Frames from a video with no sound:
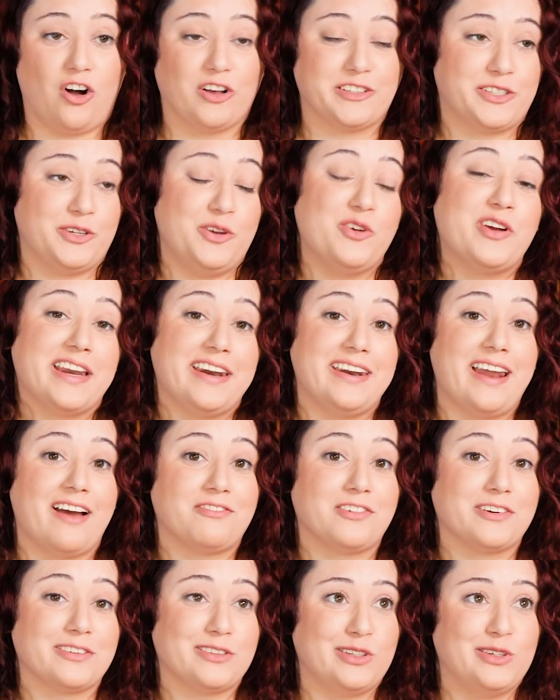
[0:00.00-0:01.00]
Also, you can
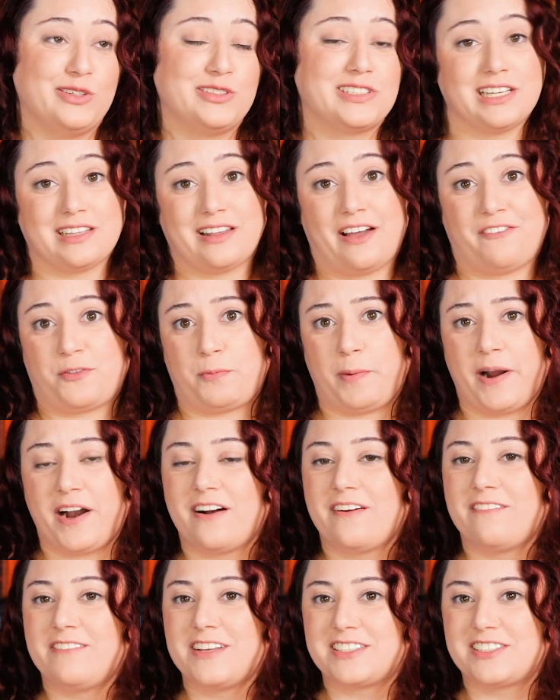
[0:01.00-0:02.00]
never lose a left
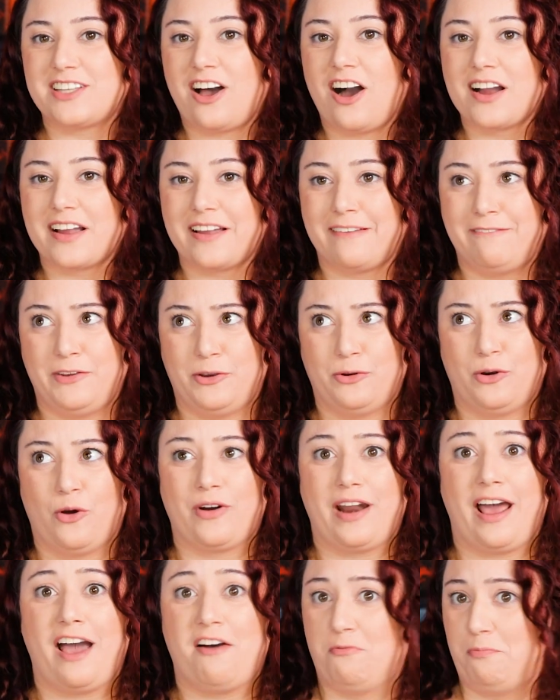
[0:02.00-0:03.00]
pair of a sock if you
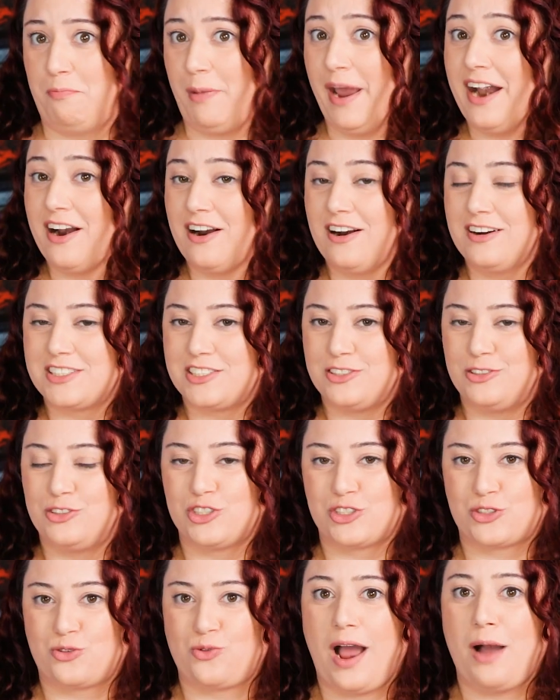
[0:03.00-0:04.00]
don't have pairs. You
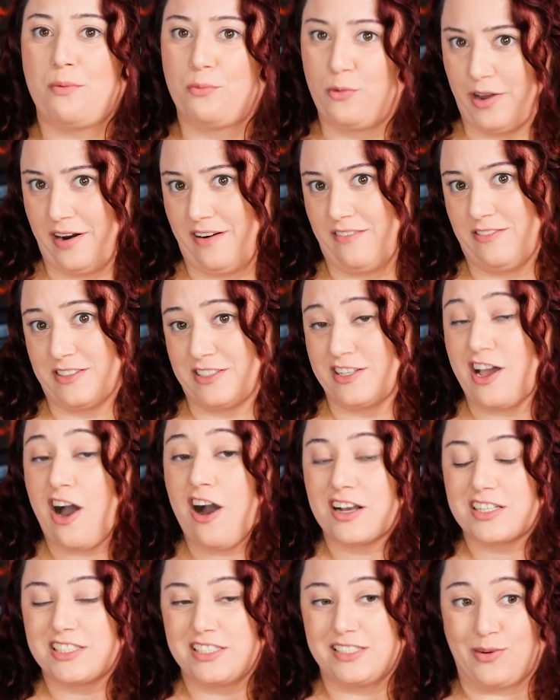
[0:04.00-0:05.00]
just grab whatever
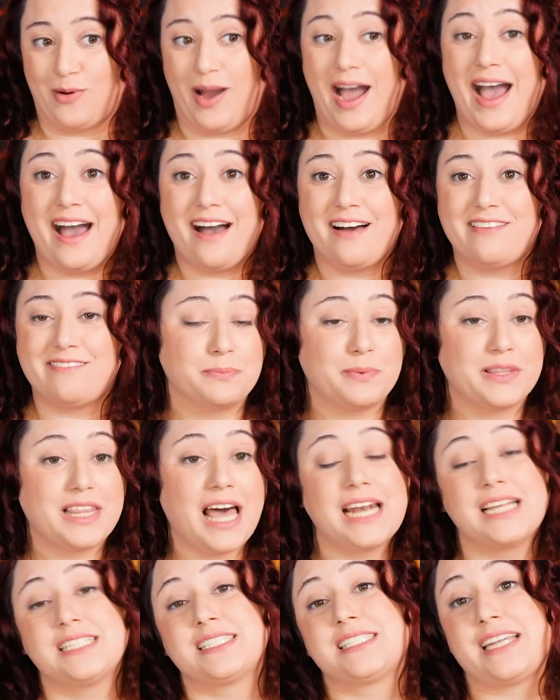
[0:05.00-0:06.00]
socks you have. But
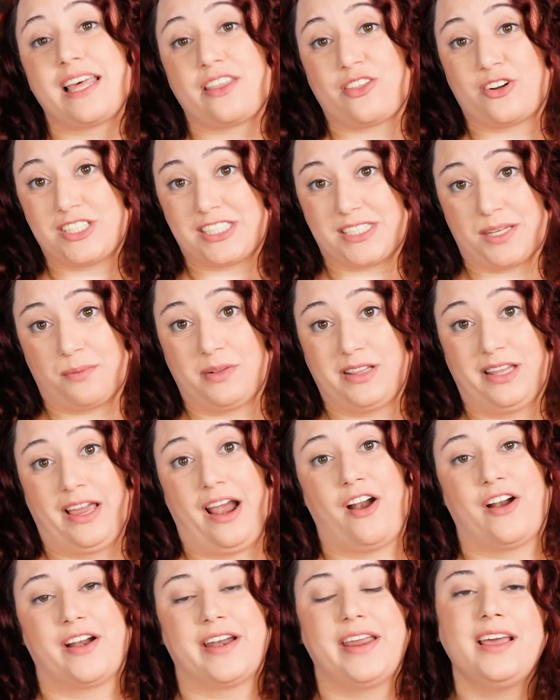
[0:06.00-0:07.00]
that is another
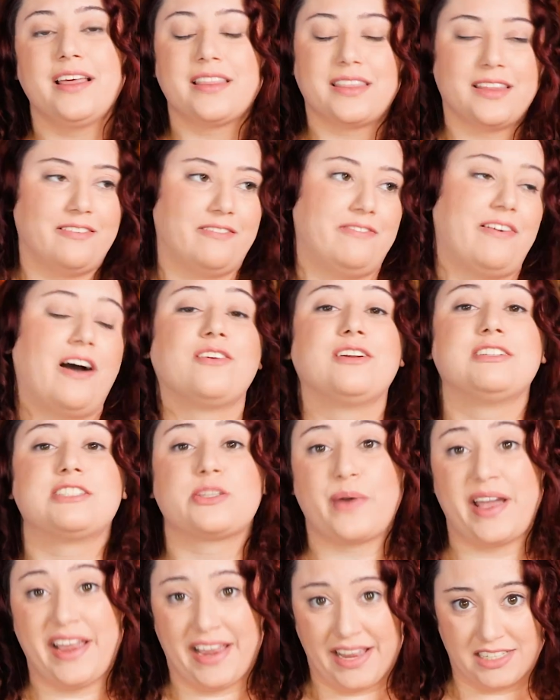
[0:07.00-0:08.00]
similarity that found
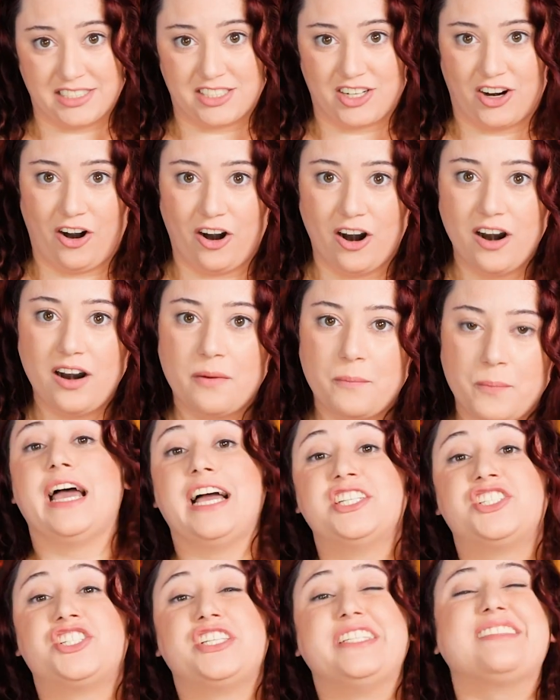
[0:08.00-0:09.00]
its way into her.
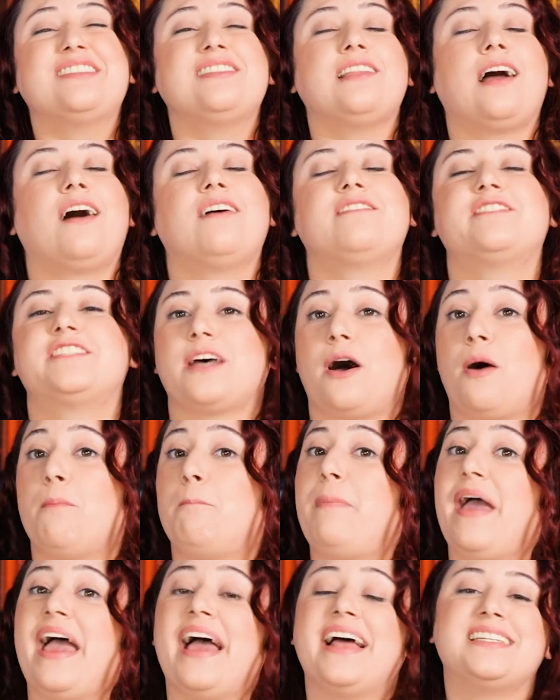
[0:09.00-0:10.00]
And she loves
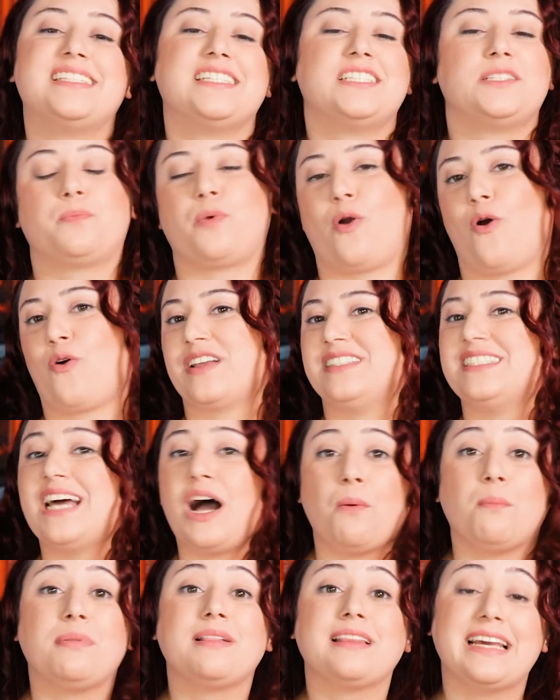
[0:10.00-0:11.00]
abandoned, broken
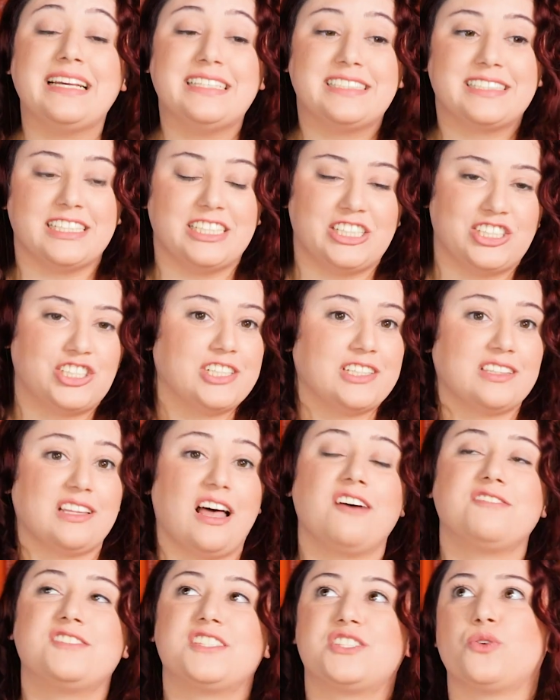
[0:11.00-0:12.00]
down places. She
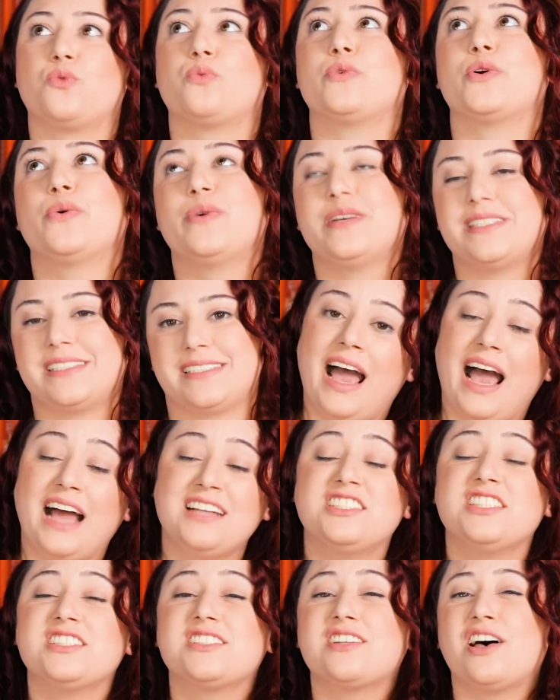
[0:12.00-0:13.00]
loves the ruins.
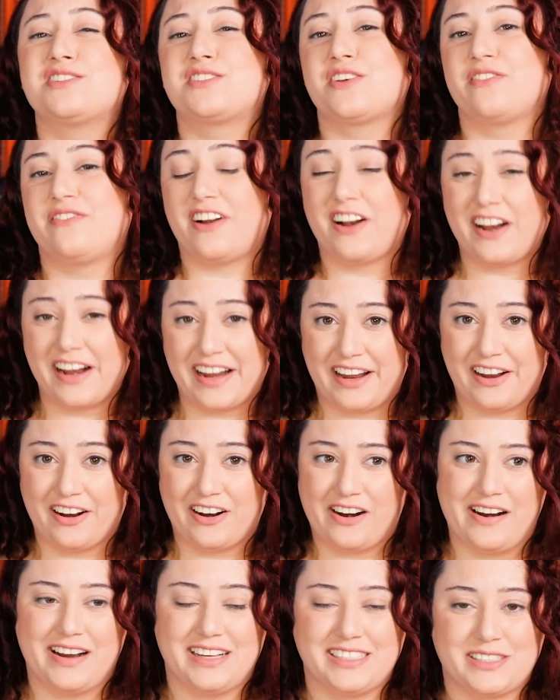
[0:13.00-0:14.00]
And she's also very
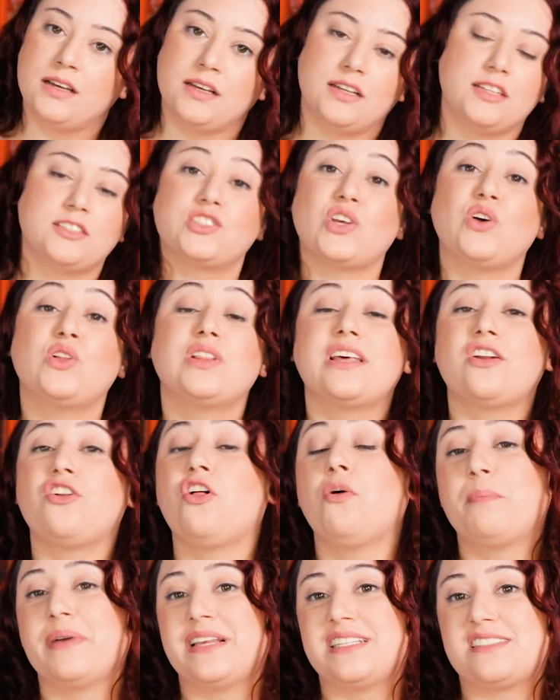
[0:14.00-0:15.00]
curious. So
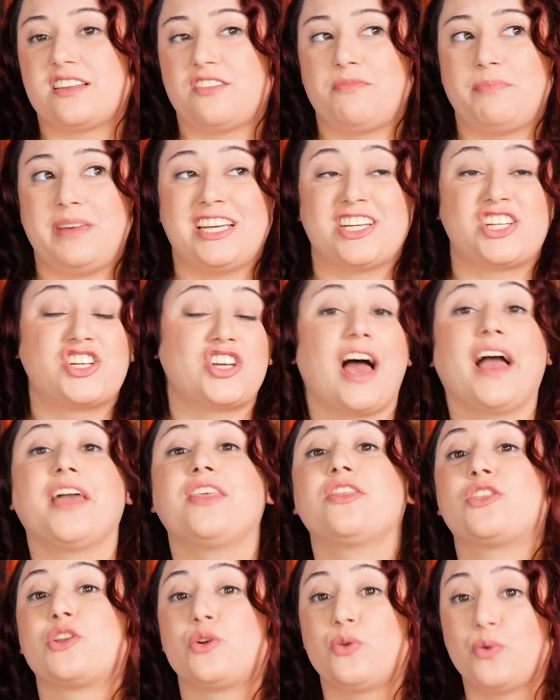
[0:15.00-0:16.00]
little bits of me
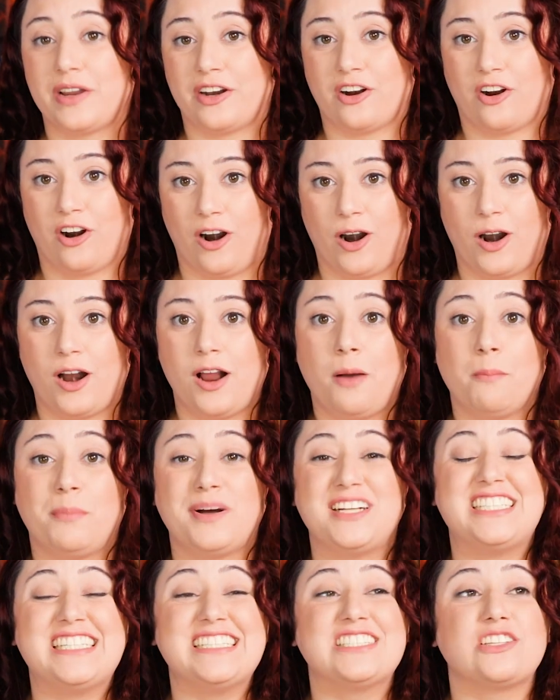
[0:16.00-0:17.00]
shine through in her,
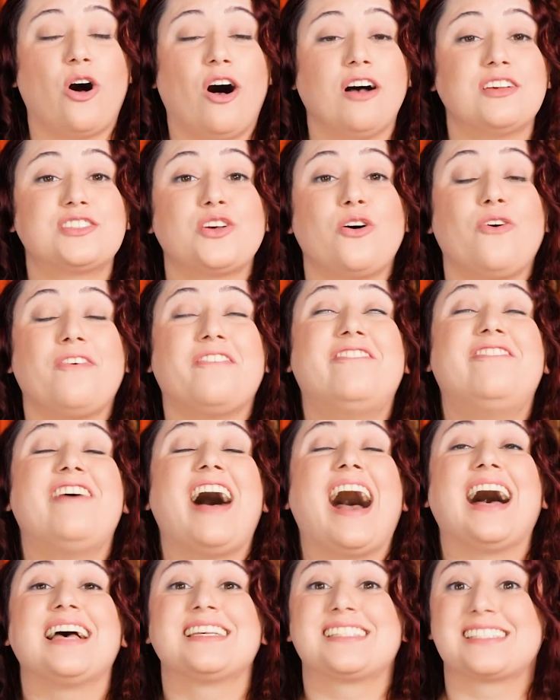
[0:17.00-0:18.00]
but she's also
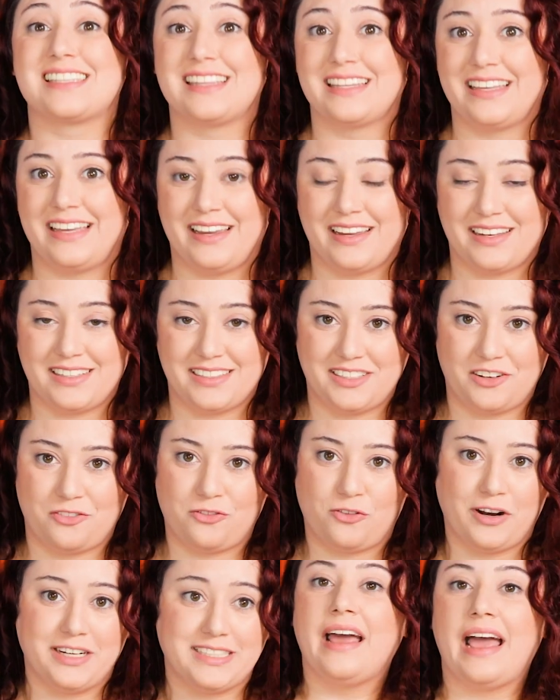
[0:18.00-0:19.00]
vastly
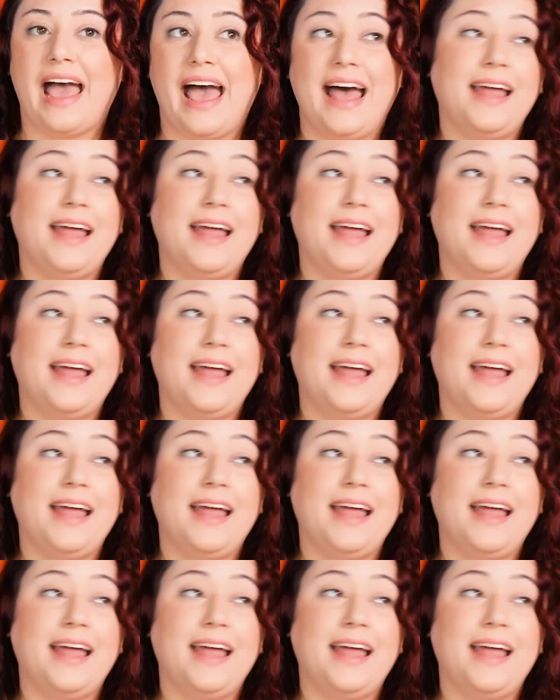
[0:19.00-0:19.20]
different.